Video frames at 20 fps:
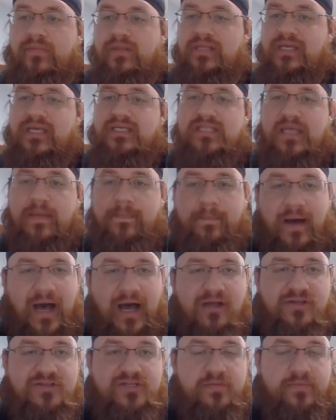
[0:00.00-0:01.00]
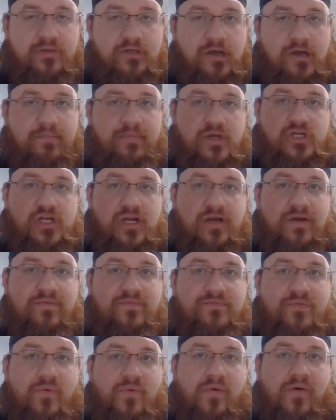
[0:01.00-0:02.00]
is a possible commission
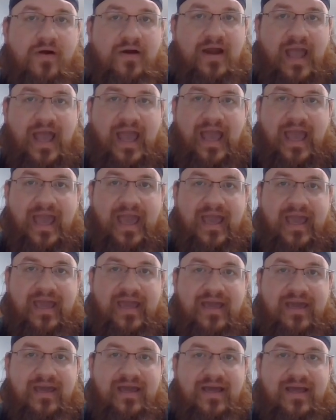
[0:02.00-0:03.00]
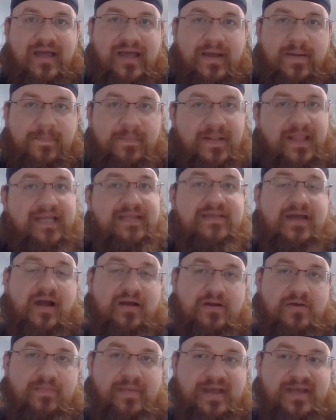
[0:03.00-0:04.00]
for a plague
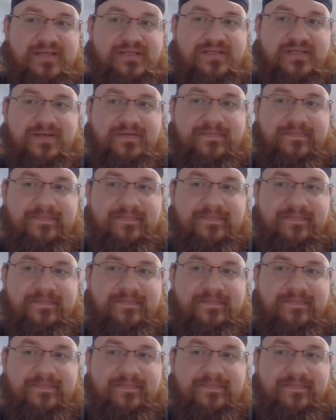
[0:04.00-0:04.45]
doctor mask.